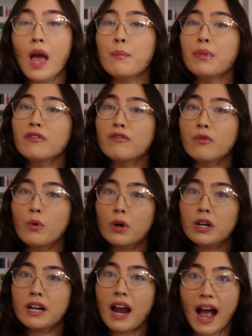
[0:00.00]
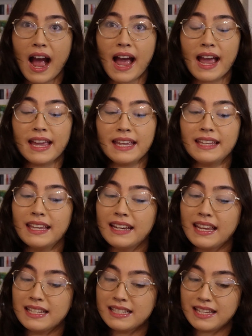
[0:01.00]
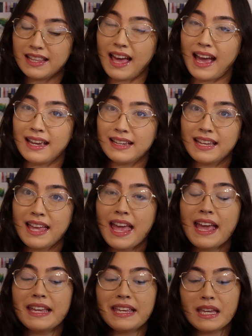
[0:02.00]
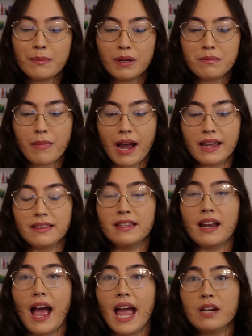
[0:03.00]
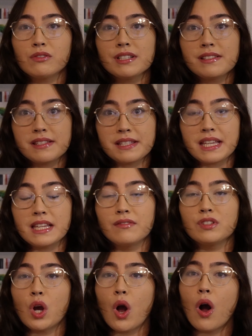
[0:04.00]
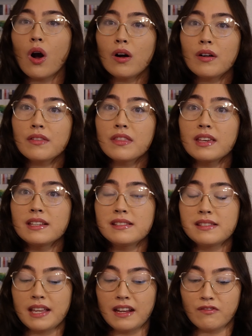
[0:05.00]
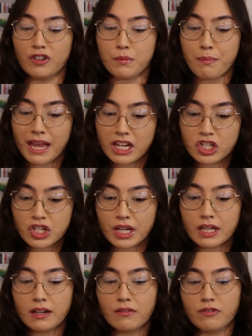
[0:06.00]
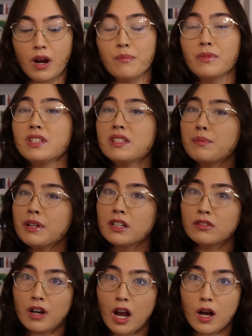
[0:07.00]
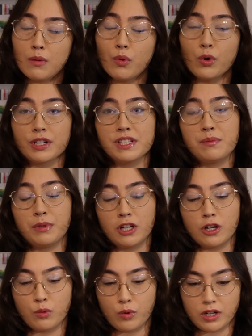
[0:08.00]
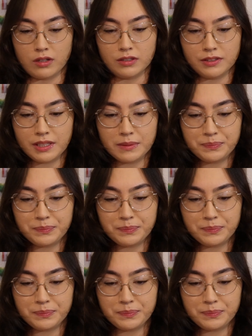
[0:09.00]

Before I get into that, keep in mind that I received all this information from the spirit realm or spirit world.